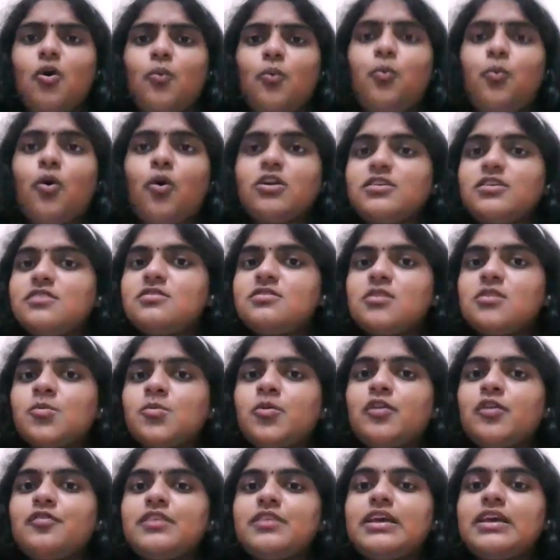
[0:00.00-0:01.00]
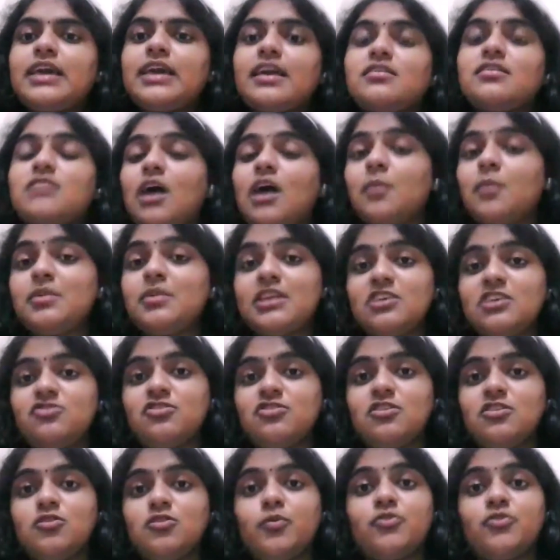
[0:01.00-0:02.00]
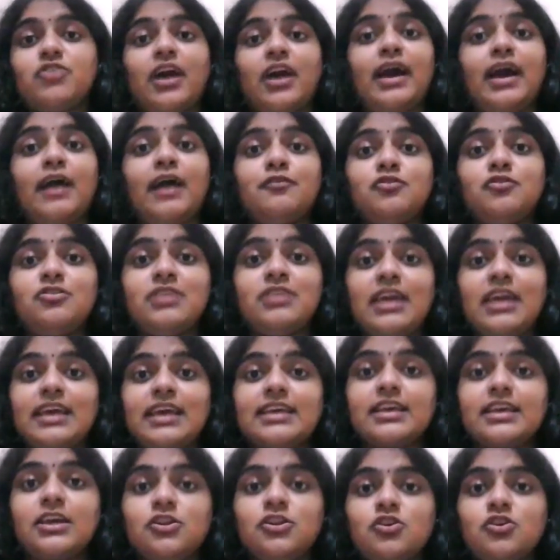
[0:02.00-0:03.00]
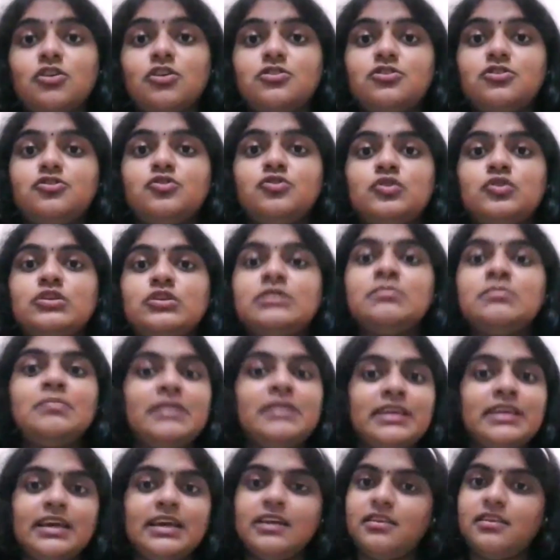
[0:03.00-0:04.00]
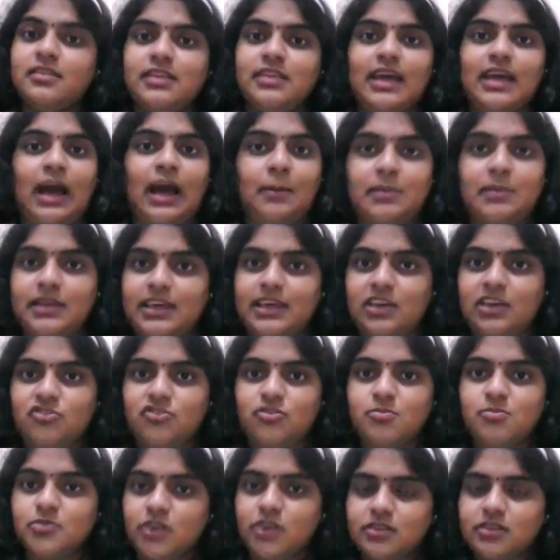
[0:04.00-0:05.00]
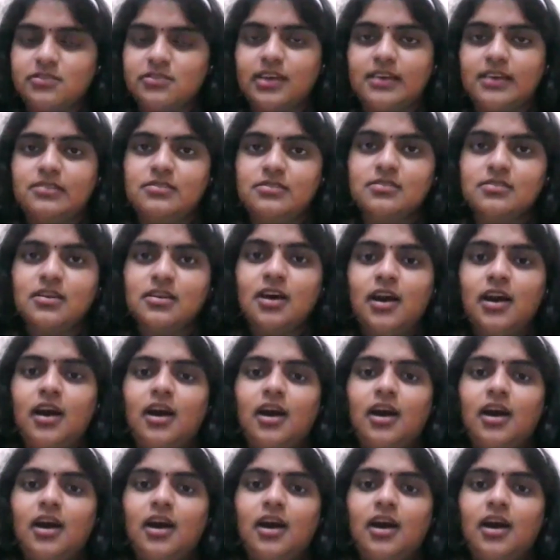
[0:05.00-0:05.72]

what are some of the examinations which I have to take in order to complete the application process?